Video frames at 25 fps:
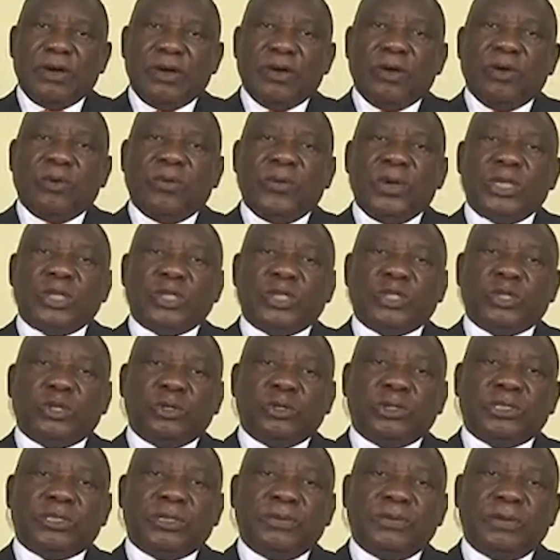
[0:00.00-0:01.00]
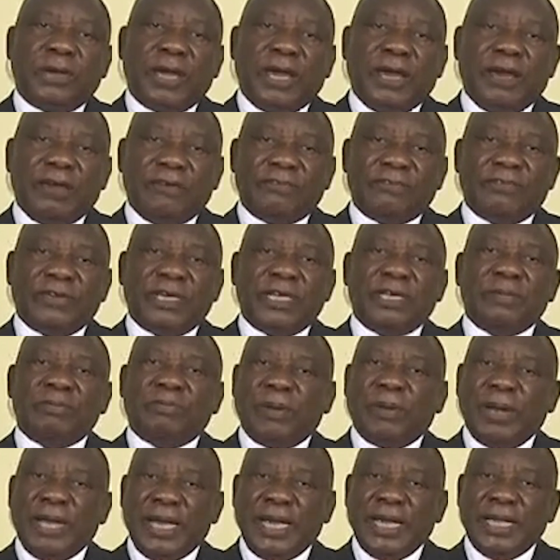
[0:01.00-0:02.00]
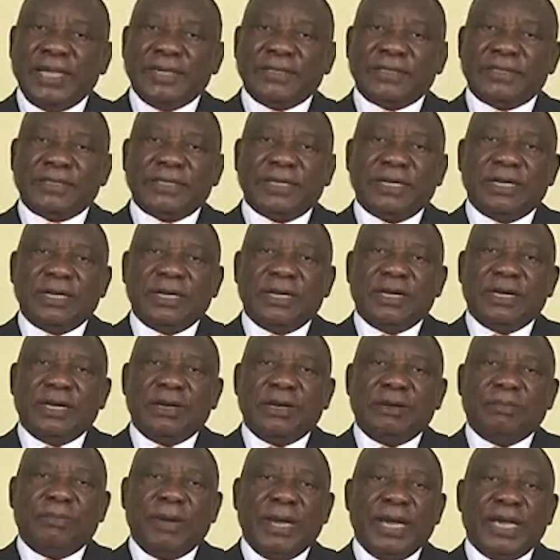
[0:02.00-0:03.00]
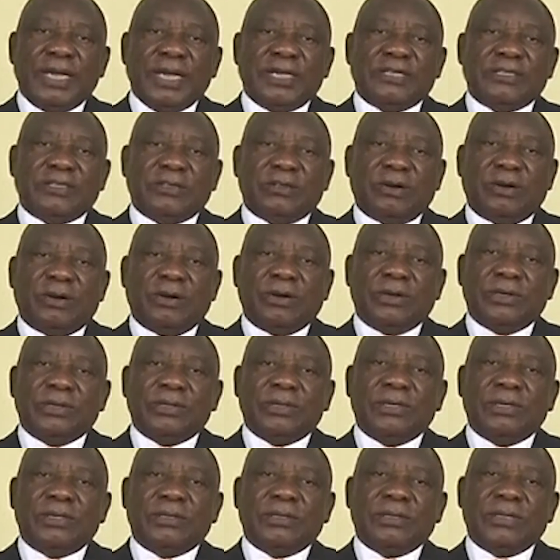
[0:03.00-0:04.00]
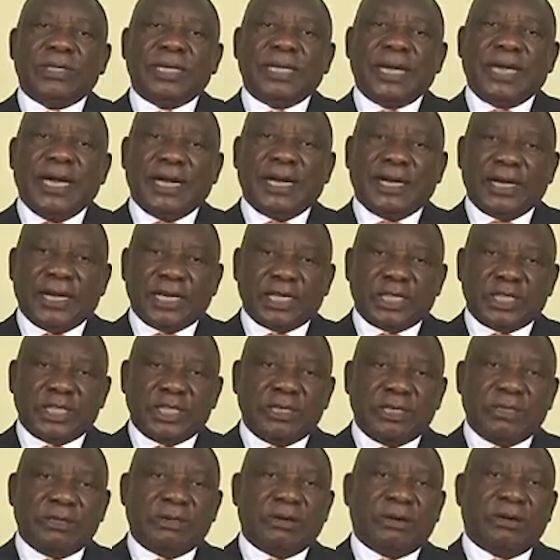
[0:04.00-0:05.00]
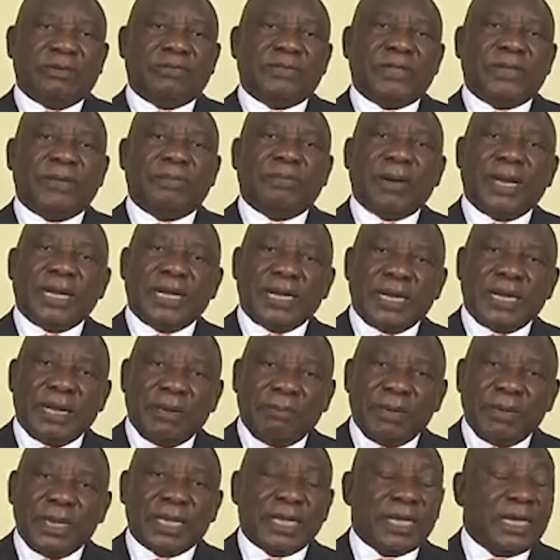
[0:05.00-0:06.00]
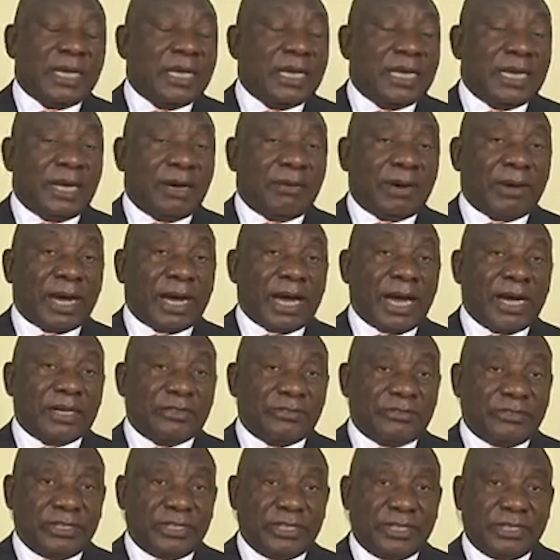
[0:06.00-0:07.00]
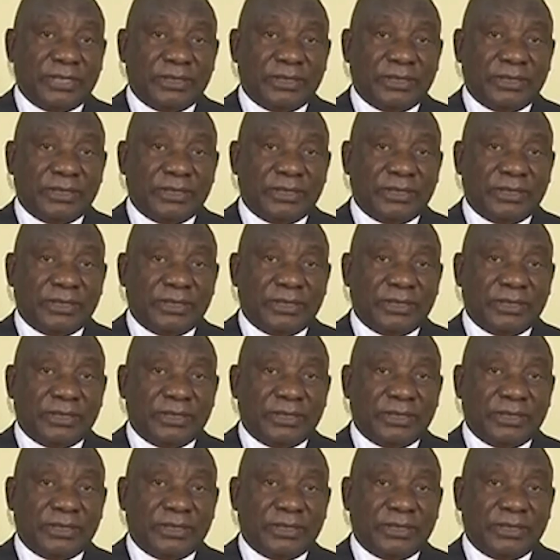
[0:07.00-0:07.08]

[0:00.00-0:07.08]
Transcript: we should have in place based on the direction of the pandemic in our country.